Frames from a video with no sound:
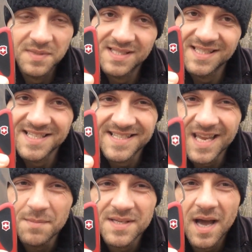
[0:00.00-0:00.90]
It's the
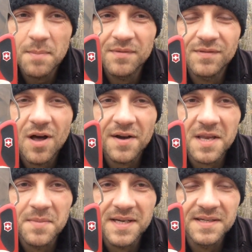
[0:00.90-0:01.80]
same type of
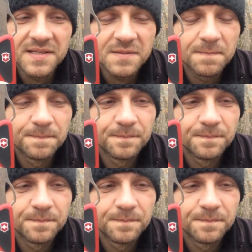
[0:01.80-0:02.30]
locking mechanism